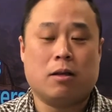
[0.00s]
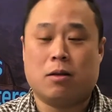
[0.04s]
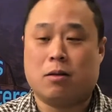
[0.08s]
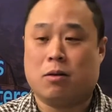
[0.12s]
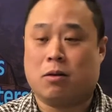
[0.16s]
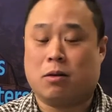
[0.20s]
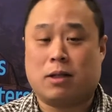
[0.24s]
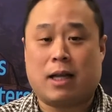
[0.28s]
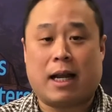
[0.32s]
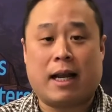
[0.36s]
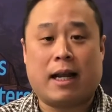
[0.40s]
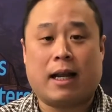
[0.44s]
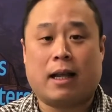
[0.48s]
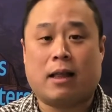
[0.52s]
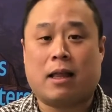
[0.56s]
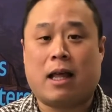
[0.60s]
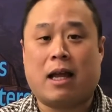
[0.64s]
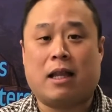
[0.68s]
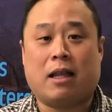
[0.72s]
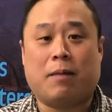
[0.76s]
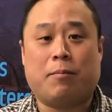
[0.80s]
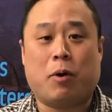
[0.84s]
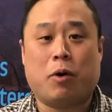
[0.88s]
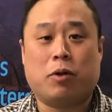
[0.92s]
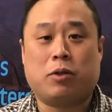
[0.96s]
You're standing in
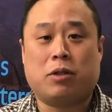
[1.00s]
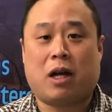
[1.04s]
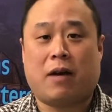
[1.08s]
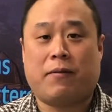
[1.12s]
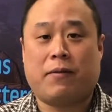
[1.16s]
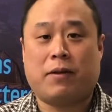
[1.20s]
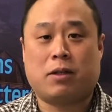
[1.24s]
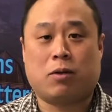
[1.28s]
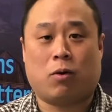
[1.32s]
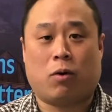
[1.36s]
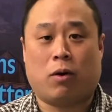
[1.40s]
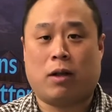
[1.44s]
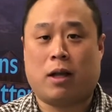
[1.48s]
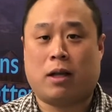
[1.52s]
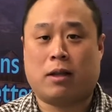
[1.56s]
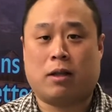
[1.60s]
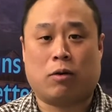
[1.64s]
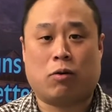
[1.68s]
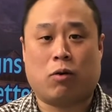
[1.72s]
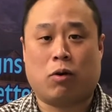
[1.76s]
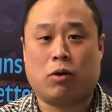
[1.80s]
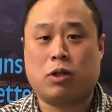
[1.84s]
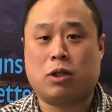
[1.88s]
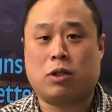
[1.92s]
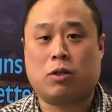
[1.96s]
line at the post office or at the
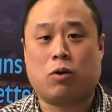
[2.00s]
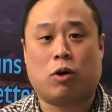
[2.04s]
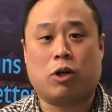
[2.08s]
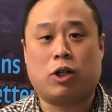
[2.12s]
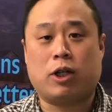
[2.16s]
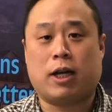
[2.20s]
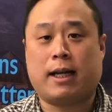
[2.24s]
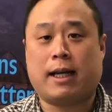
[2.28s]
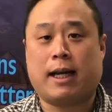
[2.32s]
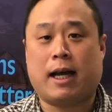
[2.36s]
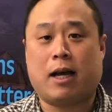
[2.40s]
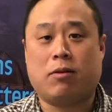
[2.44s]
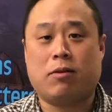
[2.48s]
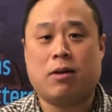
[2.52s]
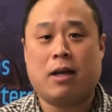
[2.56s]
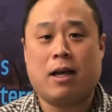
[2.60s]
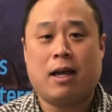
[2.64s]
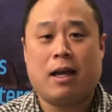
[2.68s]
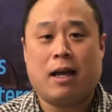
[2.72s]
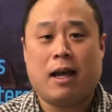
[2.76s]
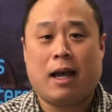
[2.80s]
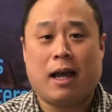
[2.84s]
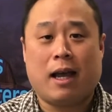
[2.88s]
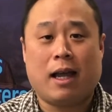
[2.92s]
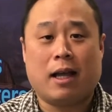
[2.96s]
grocery store checkout,
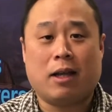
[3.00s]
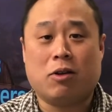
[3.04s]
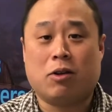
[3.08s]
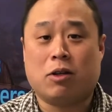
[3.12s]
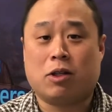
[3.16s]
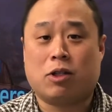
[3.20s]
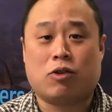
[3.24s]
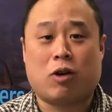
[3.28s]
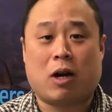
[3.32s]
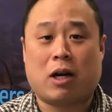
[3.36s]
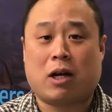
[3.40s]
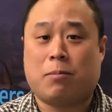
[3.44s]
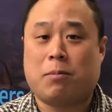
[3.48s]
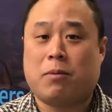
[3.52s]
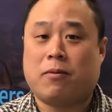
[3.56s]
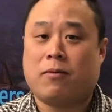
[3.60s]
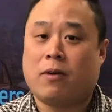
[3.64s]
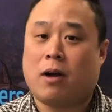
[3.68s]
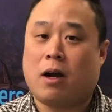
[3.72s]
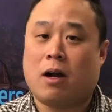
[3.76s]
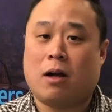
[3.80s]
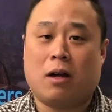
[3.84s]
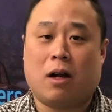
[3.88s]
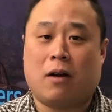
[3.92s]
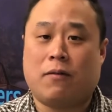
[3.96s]
and you can strike up
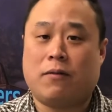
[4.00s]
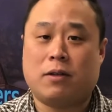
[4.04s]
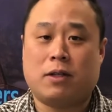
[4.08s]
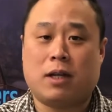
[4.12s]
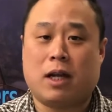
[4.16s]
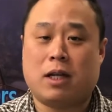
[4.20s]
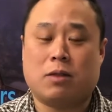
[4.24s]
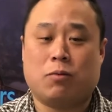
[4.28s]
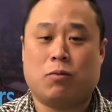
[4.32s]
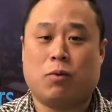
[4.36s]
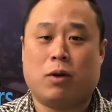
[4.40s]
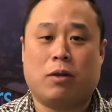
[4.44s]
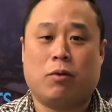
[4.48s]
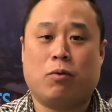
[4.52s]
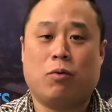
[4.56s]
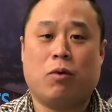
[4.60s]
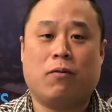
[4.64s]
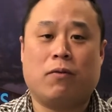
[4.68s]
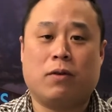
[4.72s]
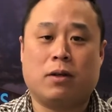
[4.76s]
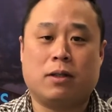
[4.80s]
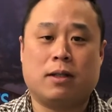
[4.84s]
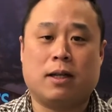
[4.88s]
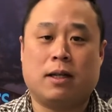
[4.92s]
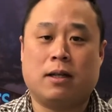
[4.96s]
a conversation with
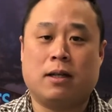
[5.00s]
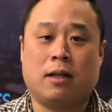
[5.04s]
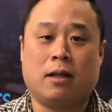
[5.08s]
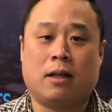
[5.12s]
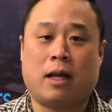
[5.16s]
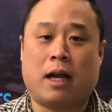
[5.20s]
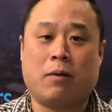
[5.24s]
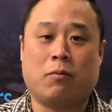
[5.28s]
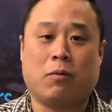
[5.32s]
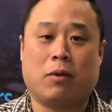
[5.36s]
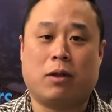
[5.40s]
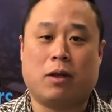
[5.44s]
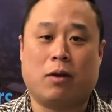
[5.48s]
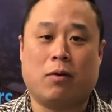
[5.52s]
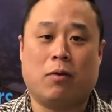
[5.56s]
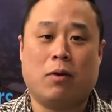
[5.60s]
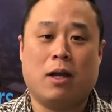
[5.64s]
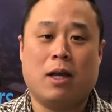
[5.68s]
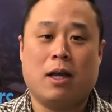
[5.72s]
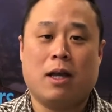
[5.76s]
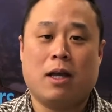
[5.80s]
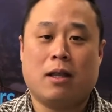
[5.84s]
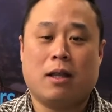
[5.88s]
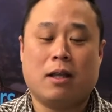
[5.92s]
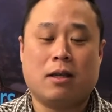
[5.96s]
whoever's in line with you.
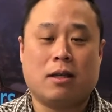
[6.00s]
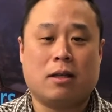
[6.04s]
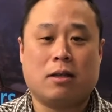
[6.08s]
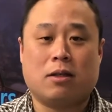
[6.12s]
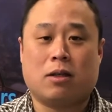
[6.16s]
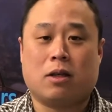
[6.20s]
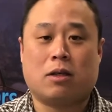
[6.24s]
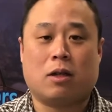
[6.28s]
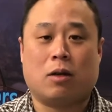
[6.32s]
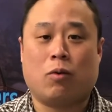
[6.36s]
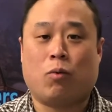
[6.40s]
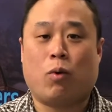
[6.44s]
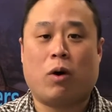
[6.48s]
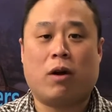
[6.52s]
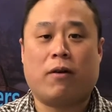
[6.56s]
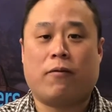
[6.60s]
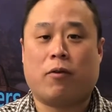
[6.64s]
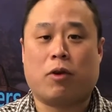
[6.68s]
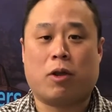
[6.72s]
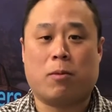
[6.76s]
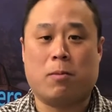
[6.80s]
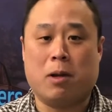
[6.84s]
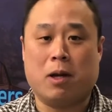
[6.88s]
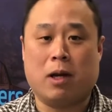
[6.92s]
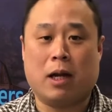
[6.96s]
This is just a
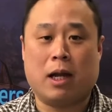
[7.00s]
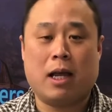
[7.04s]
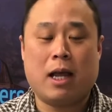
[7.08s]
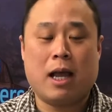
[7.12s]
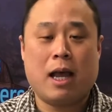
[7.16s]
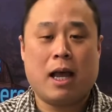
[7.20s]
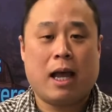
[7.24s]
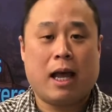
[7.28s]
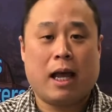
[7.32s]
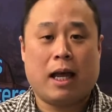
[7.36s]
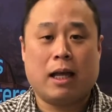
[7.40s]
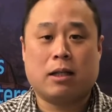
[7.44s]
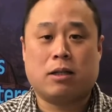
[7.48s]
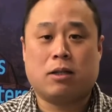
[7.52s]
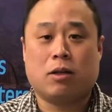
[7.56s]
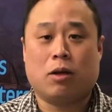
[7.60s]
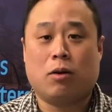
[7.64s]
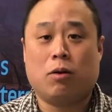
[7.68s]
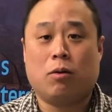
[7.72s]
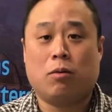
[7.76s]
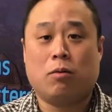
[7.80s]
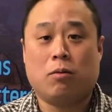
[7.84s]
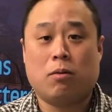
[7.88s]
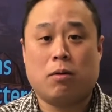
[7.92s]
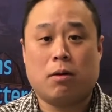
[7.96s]
wonderful community. And
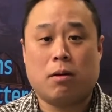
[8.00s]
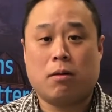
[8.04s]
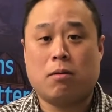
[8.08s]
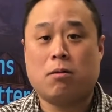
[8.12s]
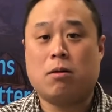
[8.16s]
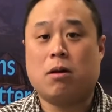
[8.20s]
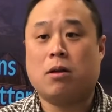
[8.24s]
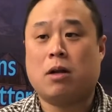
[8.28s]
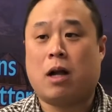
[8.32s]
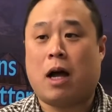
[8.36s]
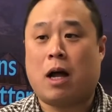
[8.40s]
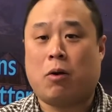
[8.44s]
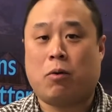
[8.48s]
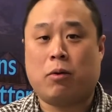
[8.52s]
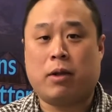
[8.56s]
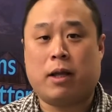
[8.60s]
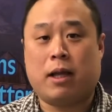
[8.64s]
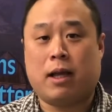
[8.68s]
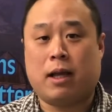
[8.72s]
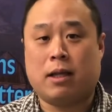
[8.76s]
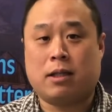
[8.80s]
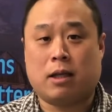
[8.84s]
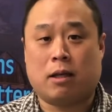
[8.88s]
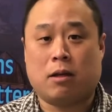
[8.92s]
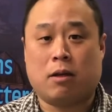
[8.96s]
so not only
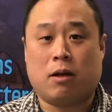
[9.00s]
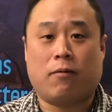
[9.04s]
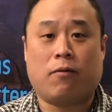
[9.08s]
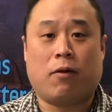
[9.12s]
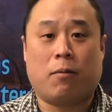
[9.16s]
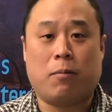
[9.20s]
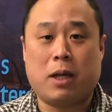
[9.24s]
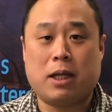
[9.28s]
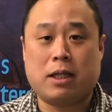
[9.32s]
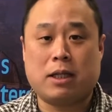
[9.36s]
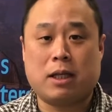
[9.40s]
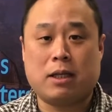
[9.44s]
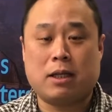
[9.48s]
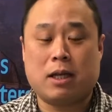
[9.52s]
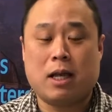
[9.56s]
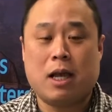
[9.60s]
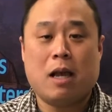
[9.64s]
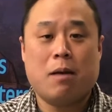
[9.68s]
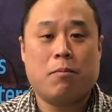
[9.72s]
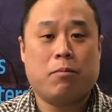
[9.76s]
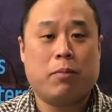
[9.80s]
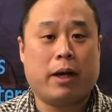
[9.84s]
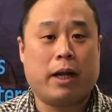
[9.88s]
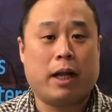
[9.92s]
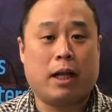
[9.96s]
is it good for business,
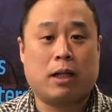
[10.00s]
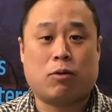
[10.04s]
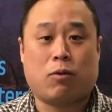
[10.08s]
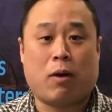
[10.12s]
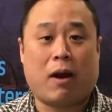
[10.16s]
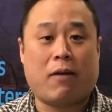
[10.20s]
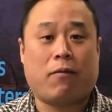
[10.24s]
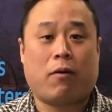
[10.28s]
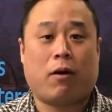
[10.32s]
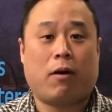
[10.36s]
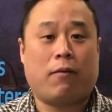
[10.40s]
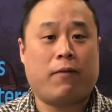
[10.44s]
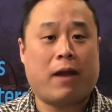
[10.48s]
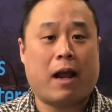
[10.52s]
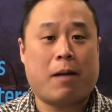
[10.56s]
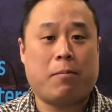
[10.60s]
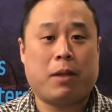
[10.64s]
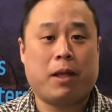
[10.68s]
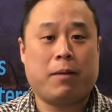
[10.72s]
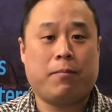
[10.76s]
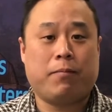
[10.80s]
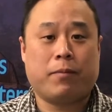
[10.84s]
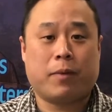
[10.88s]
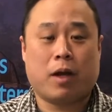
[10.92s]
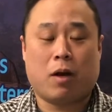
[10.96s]
but it's great for our
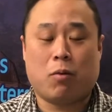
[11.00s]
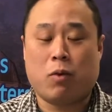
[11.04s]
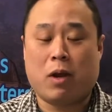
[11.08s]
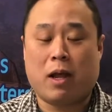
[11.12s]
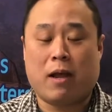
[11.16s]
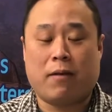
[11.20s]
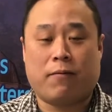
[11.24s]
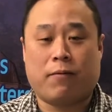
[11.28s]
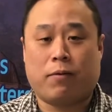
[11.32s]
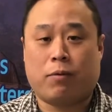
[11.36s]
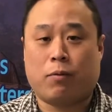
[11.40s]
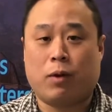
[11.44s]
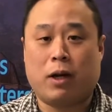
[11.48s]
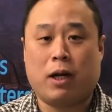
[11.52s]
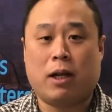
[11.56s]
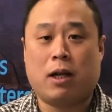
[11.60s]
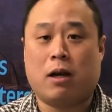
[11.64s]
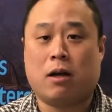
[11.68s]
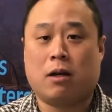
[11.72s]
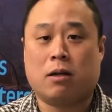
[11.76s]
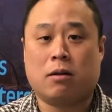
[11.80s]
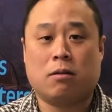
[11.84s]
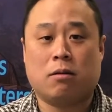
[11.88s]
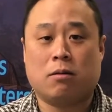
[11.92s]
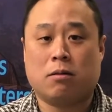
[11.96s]
family. We have three
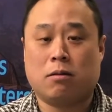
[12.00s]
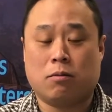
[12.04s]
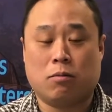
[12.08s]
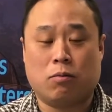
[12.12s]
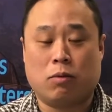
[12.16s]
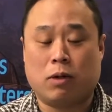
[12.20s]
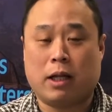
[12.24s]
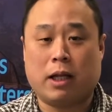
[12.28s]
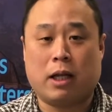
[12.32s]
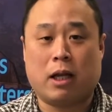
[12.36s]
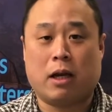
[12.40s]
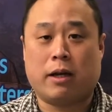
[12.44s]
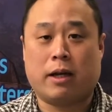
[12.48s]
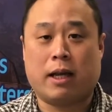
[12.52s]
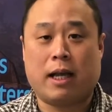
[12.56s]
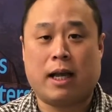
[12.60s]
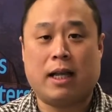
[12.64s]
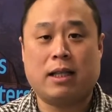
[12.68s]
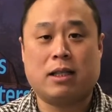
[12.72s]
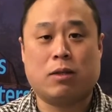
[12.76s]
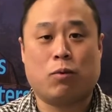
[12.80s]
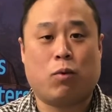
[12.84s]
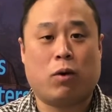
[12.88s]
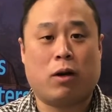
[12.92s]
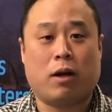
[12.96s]
really young
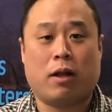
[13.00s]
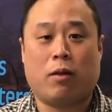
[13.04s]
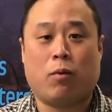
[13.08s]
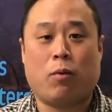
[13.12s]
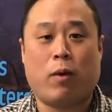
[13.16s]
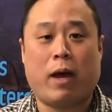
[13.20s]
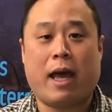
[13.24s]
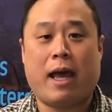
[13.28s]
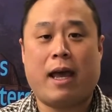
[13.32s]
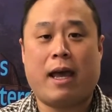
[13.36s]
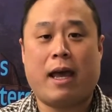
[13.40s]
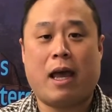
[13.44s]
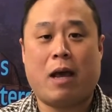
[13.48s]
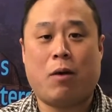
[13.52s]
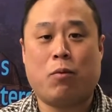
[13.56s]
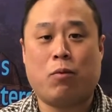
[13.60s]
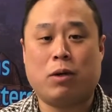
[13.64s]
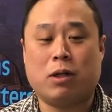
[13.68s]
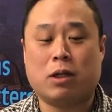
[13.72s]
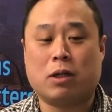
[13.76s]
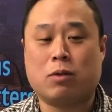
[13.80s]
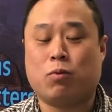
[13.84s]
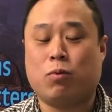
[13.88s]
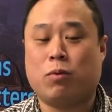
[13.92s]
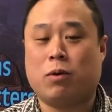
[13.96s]
kids and one on the way, and
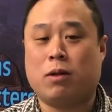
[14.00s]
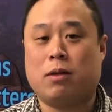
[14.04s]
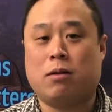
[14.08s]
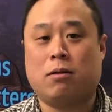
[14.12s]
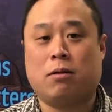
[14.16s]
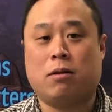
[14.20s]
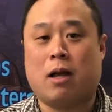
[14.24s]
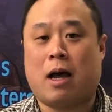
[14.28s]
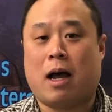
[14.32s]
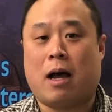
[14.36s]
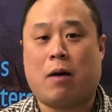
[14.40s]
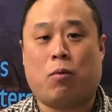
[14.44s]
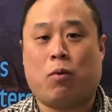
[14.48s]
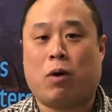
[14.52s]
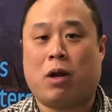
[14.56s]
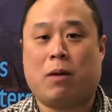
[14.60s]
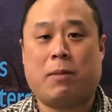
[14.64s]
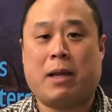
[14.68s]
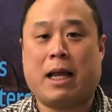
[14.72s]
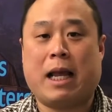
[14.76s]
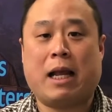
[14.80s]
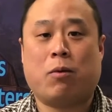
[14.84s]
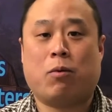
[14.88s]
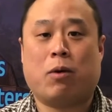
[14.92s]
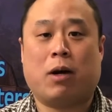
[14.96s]
we just would not want
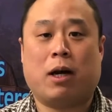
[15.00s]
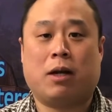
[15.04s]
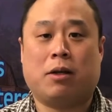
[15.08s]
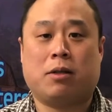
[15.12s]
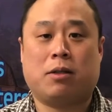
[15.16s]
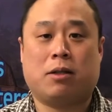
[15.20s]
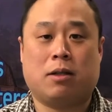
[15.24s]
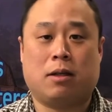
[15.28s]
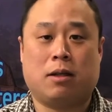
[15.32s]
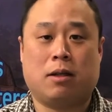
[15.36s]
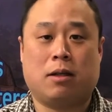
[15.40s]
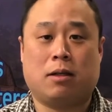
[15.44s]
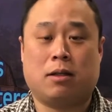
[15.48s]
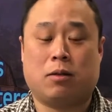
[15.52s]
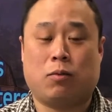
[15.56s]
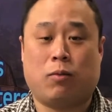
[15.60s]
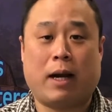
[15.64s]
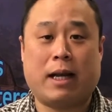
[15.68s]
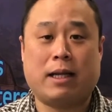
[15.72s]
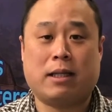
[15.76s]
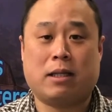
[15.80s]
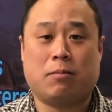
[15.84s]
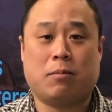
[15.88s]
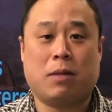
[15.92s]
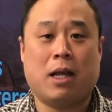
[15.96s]
to be anywhere else to
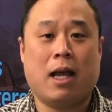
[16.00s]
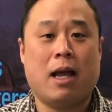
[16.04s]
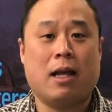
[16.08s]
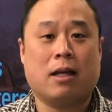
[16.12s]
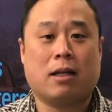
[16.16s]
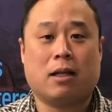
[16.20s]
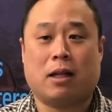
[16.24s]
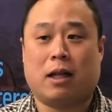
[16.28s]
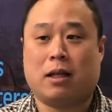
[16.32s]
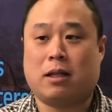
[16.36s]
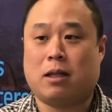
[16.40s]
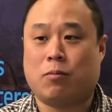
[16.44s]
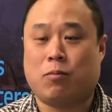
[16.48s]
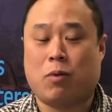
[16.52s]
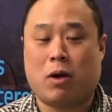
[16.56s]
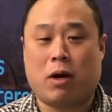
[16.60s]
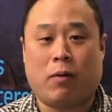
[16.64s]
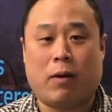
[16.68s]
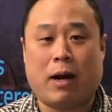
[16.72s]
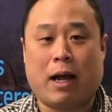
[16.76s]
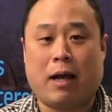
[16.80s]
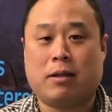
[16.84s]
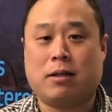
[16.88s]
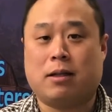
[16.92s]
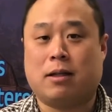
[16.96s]
raise them, to let them run
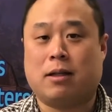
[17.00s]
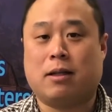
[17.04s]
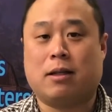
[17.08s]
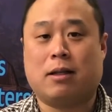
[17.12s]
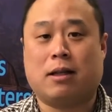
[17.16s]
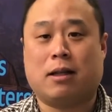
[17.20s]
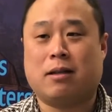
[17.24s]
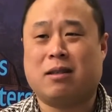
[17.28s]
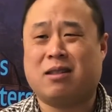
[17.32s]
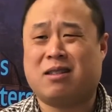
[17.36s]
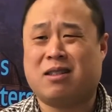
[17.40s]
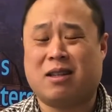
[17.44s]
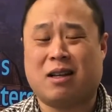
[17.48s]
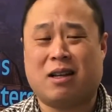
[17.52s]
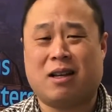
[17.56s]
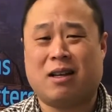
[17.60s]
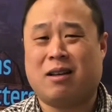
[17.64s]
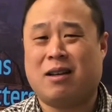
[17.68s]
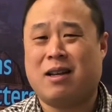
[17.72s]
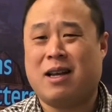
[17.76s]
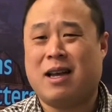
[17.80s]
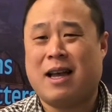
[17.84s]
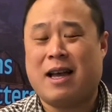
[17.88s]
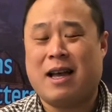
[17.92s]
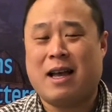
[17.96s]
around,
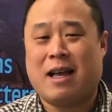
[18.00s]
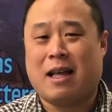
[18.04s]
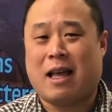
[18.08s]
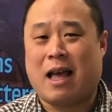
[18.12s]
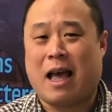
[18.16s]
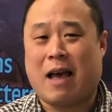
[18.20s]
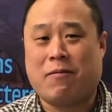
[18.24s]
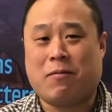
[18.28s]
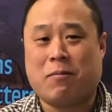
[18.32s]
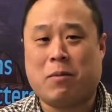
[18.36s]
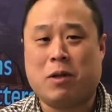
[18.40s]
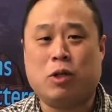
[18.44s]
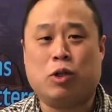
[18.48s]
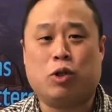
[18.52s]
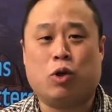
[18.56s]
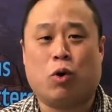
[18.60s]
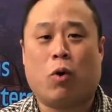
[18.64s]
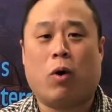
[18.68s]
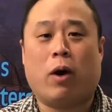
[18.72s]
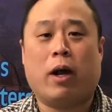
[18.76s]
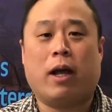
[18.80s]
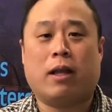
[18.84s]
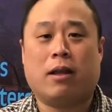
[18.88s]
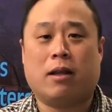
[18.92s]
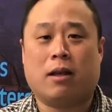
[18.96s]
to have them
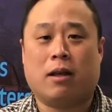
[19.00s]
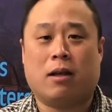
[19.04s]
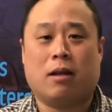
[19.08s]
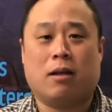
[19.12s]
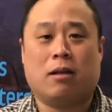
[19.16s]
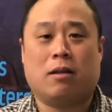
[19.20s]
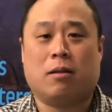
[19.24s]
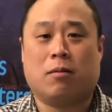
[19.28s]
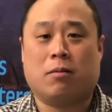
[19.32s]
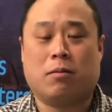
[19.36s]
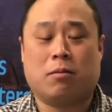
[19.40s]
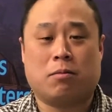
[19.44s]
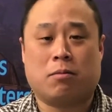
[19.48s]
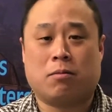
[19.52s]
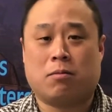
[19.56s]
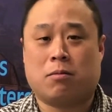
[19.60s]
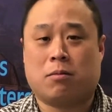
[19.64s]
enjoy the